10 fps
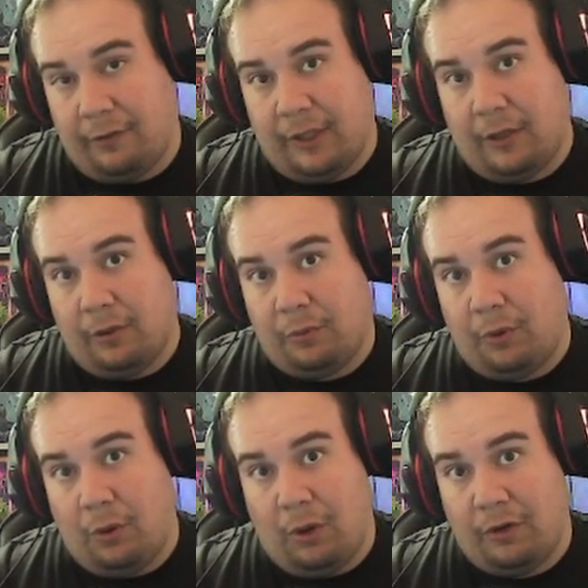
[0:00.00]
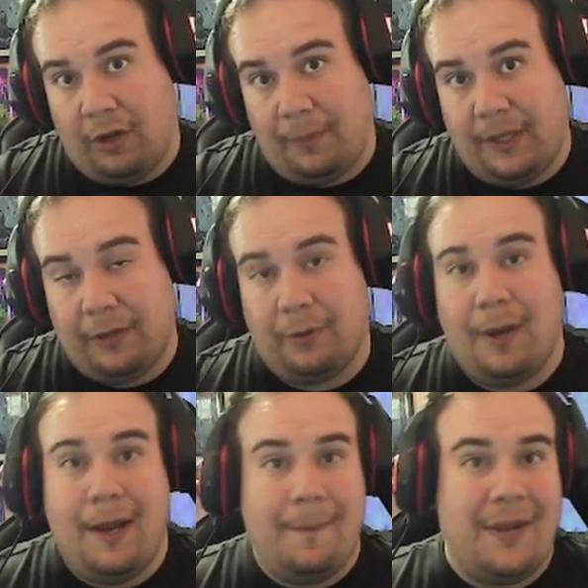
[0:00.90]
so they don't go on top of the other,
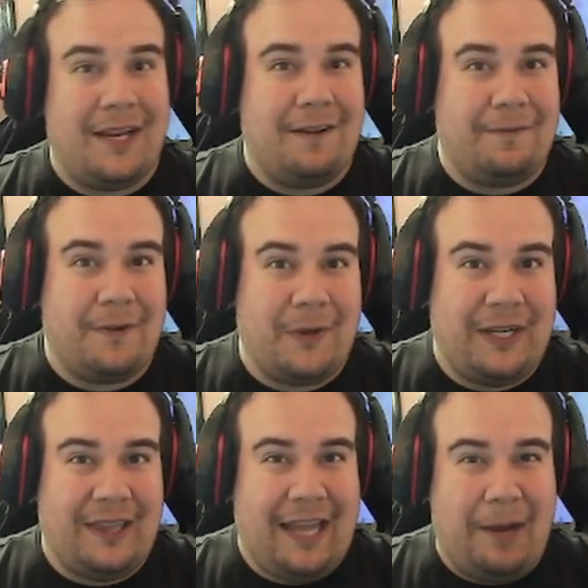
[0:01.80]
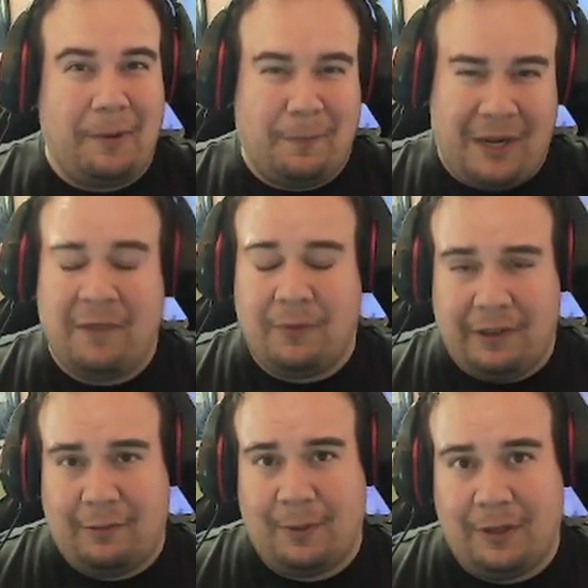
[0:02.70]
making a very loud and painful
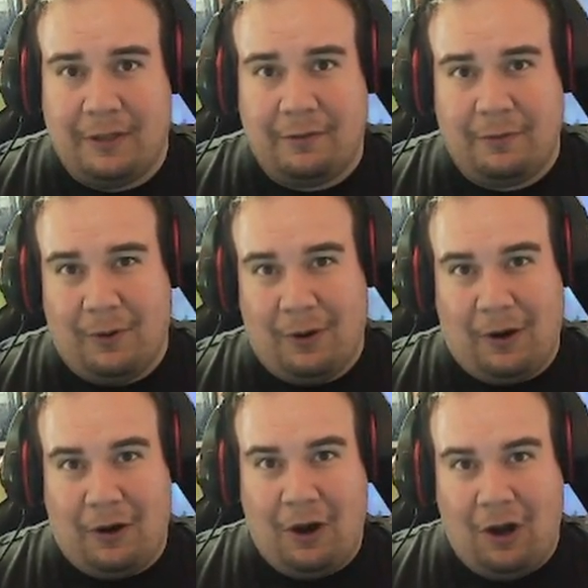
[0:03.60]
experience for our